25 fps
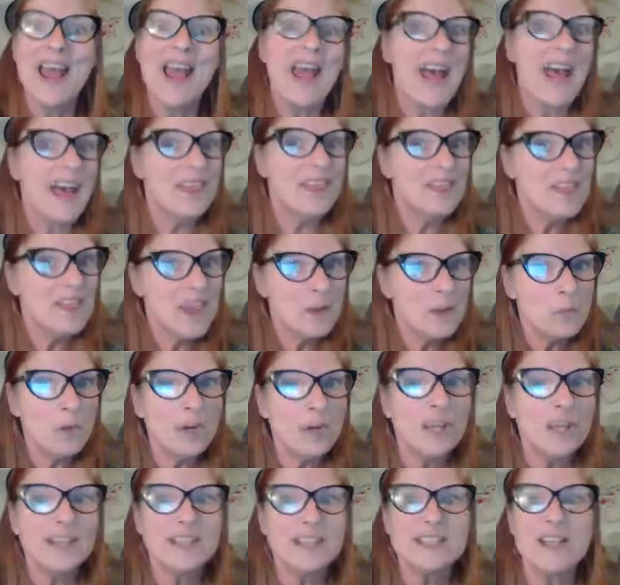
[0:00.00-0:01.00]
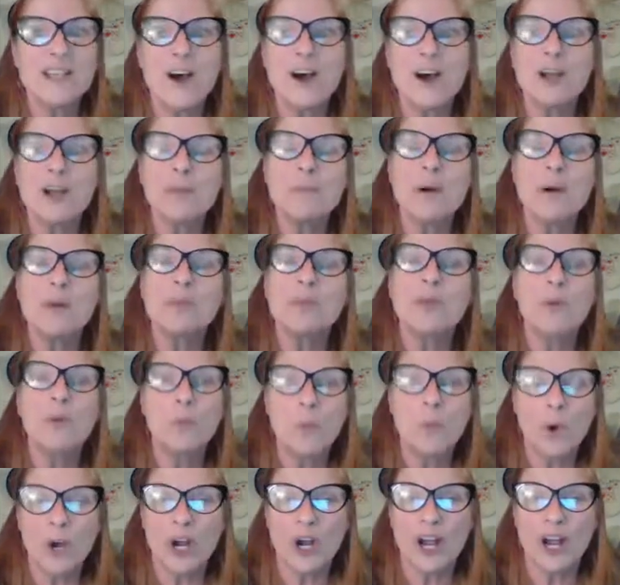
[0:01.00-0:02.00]
And then we're going to talk about the
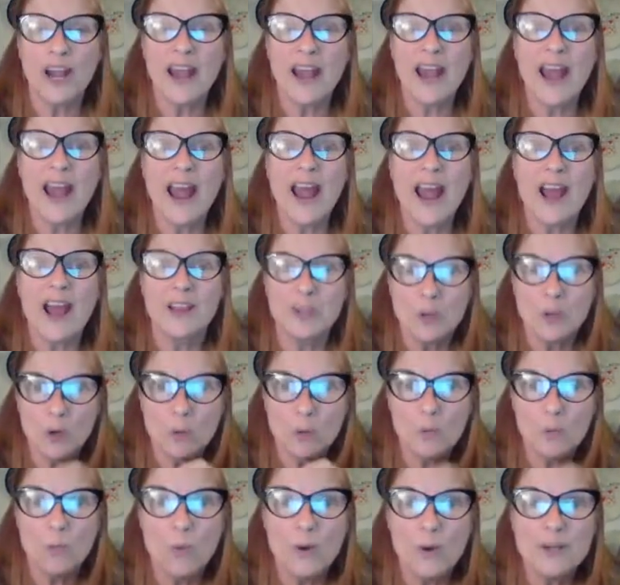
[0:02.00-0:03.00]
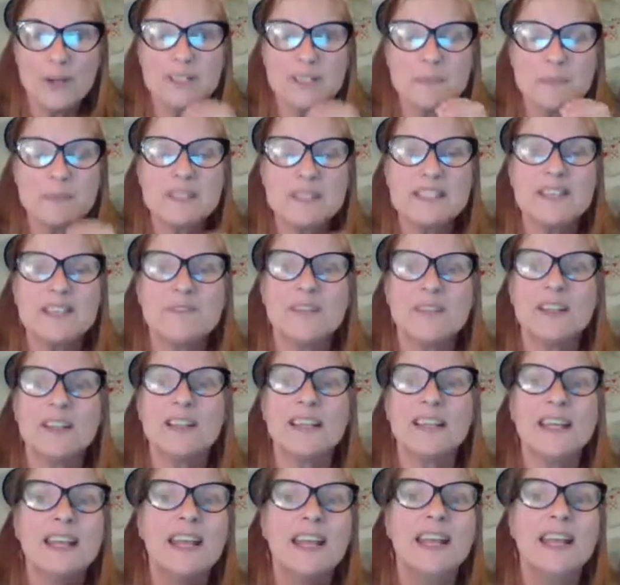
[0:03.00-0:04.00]
work, your work
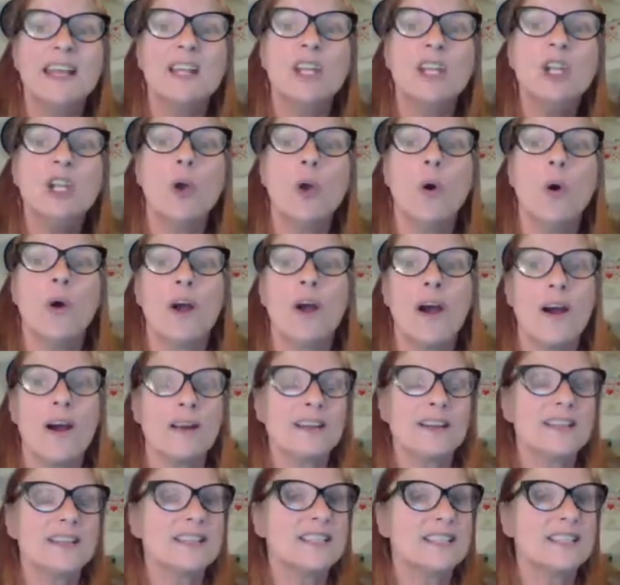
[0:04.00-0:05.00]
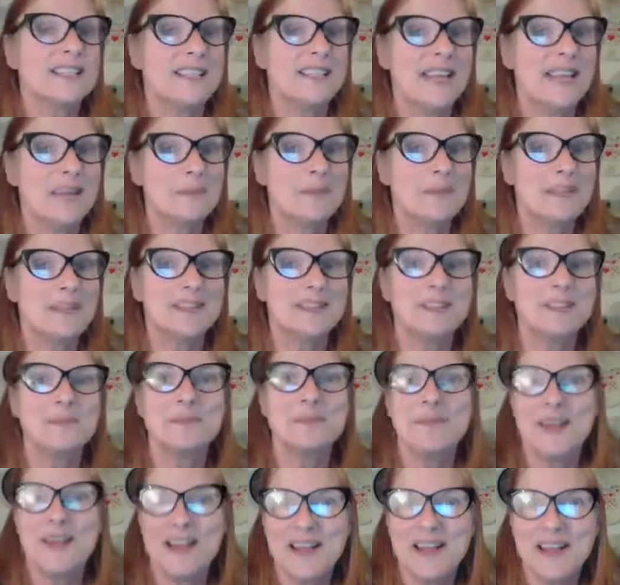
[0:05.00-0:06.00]
specifically in your artist statement.
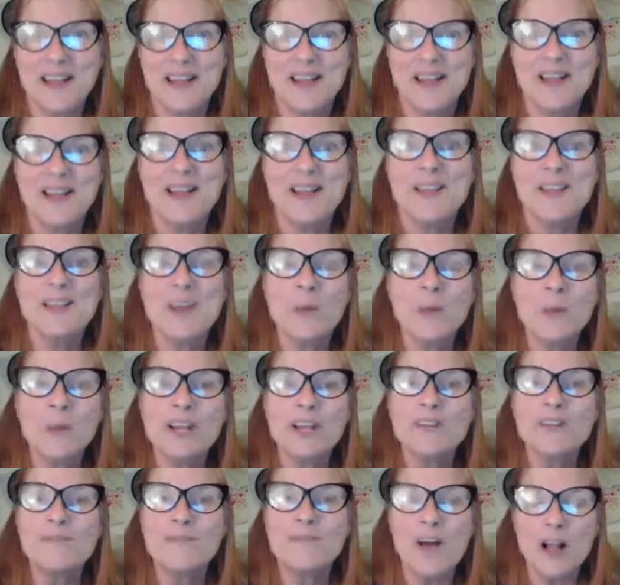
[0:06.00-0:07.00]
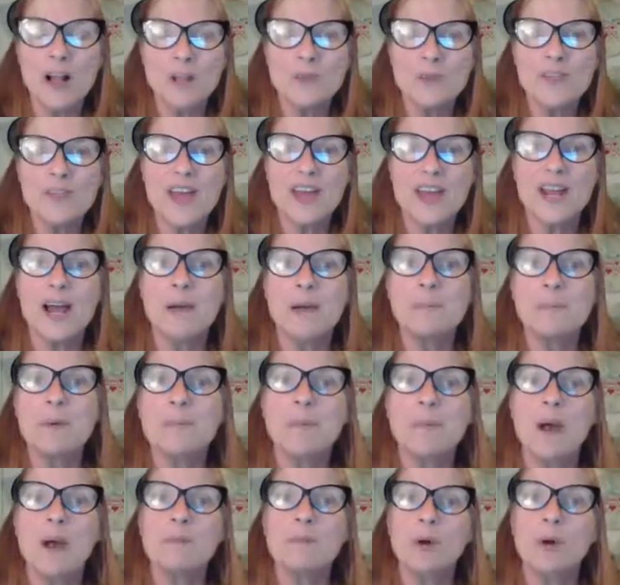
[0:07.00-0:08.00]
Then we're going to follow that up
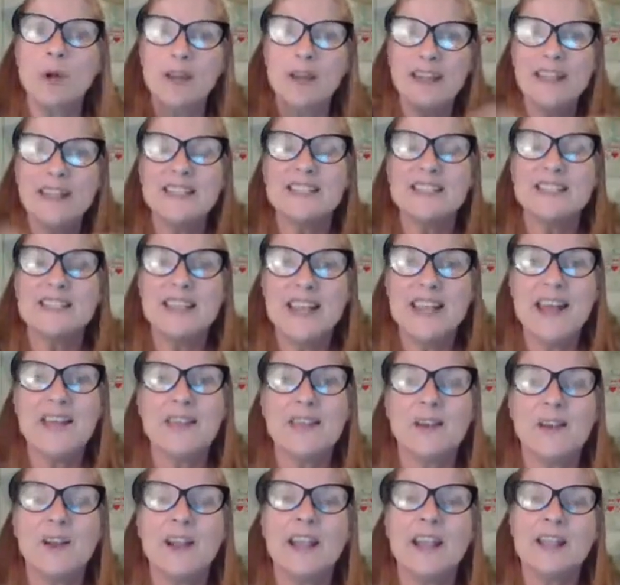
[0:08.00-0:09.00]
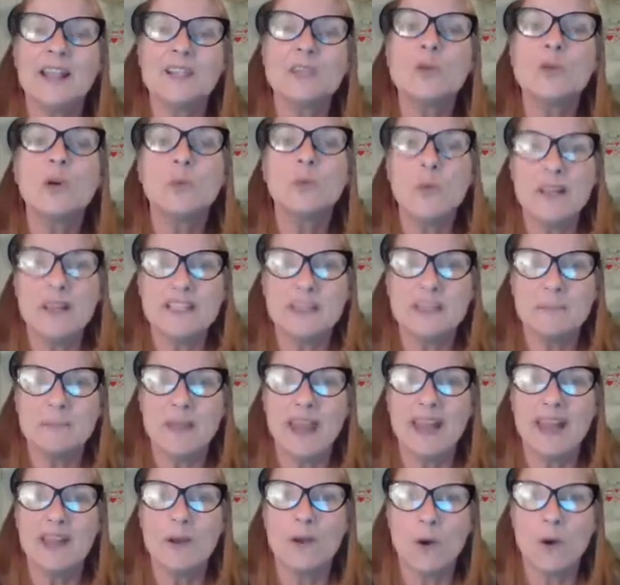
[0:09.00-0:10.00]
by putting it together into a
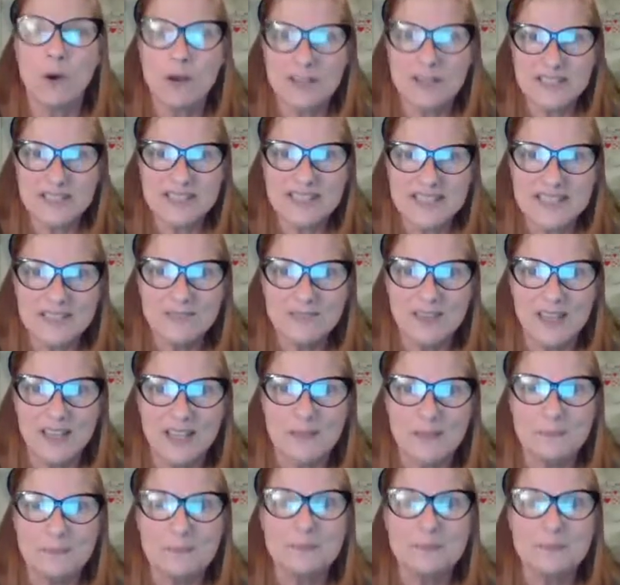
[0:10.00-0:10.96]
resume or a CV.